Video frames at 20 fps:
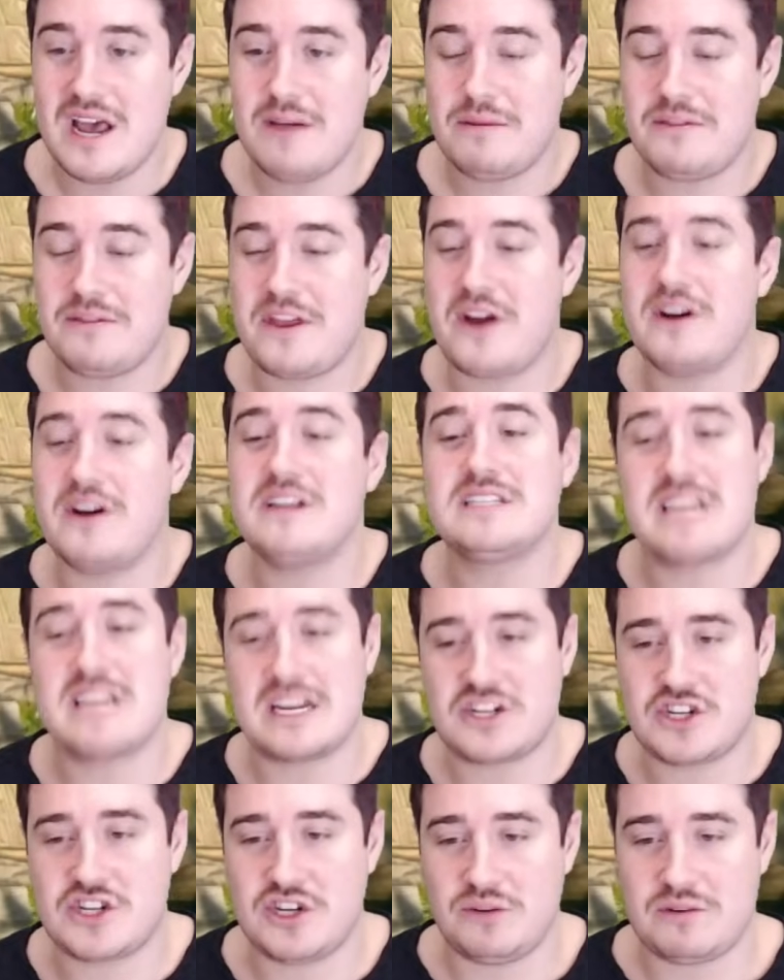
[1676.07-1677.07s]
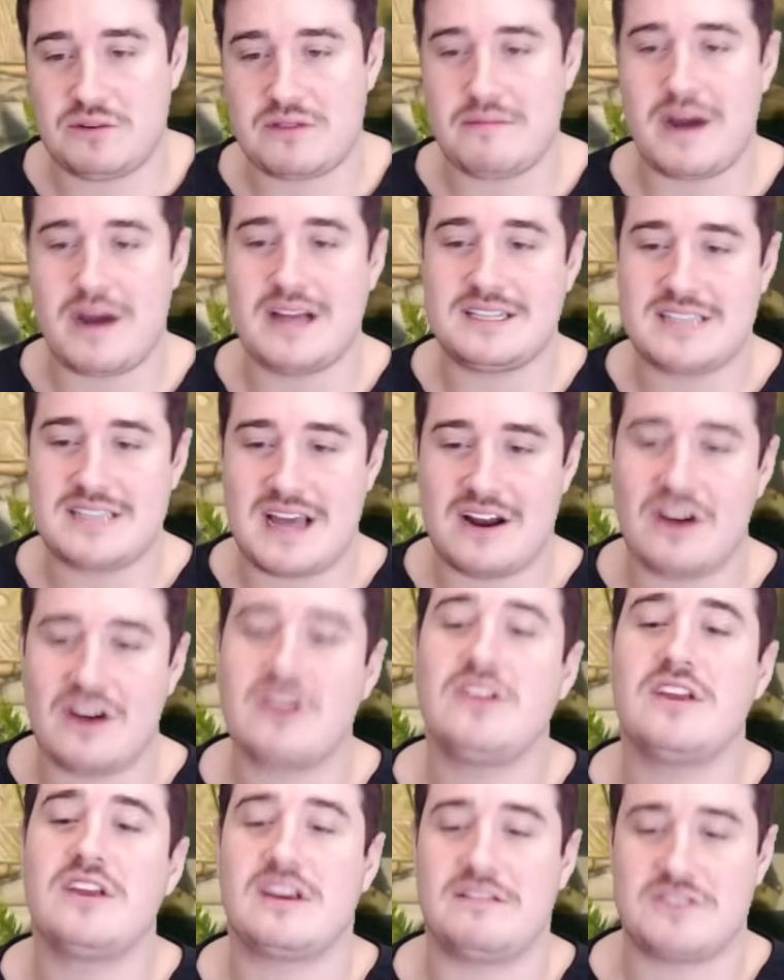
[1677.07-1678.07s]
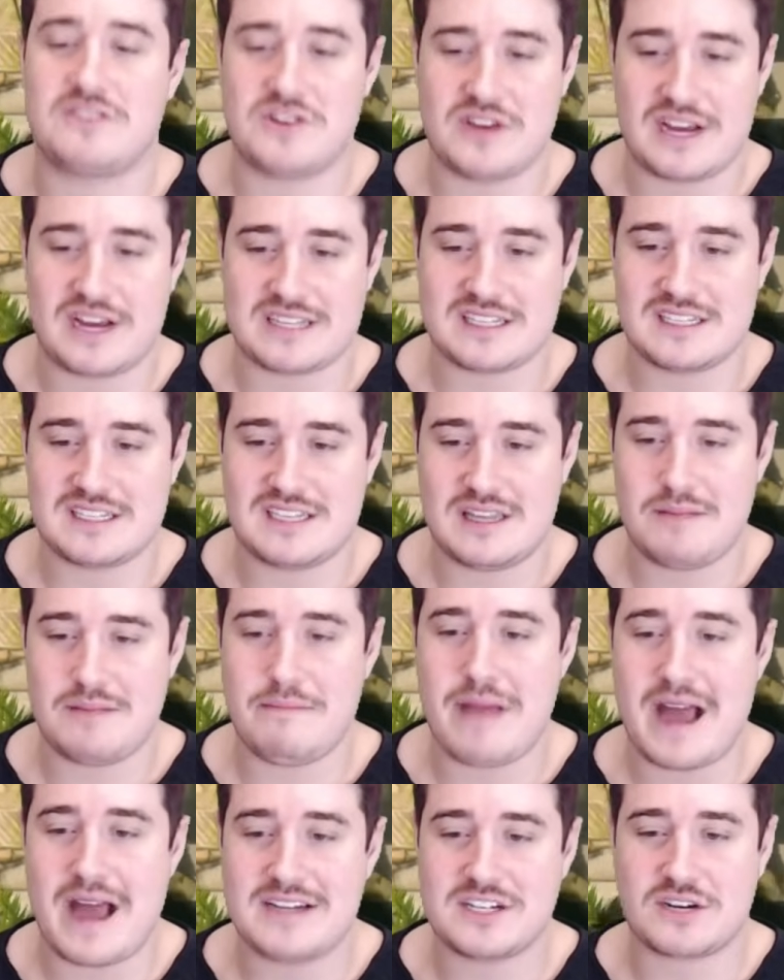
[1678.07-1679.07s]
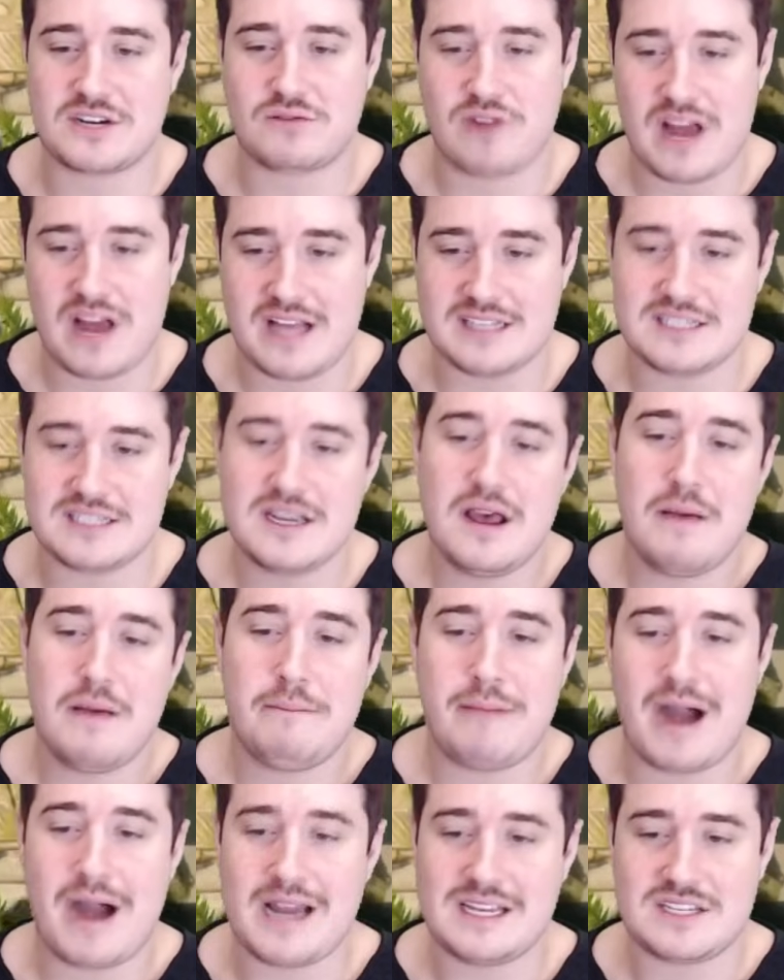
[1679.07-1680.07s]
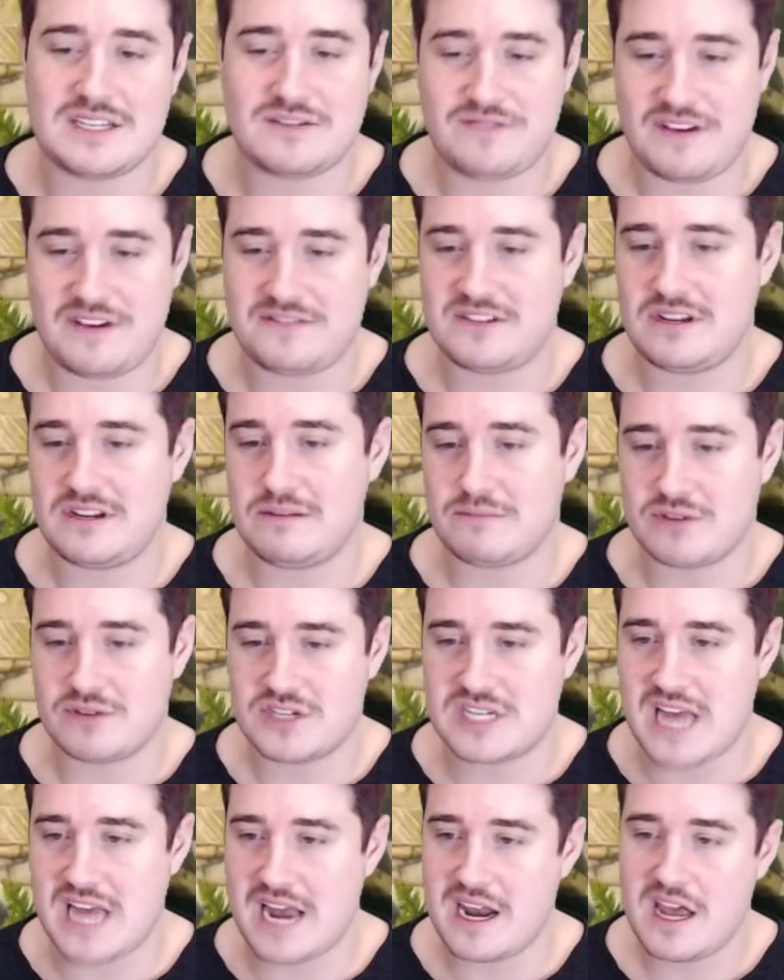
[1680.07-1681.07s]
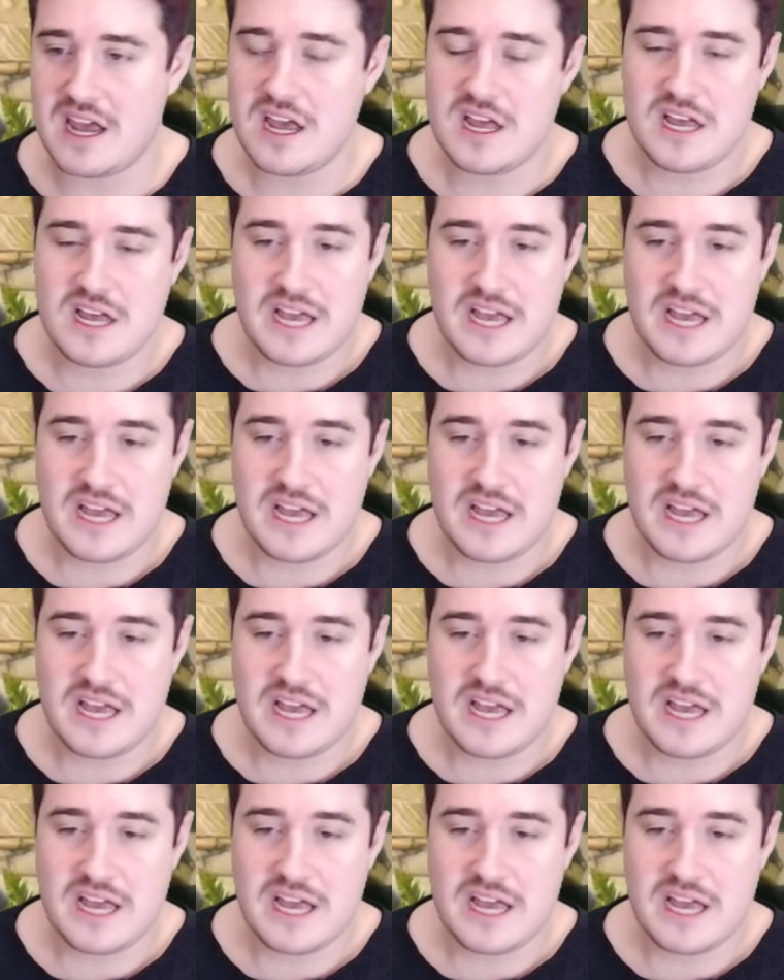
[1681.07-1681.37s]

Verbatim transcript: But there it is, that shield with the minus down. I'll click it so you guys can see the magic res minus 15%.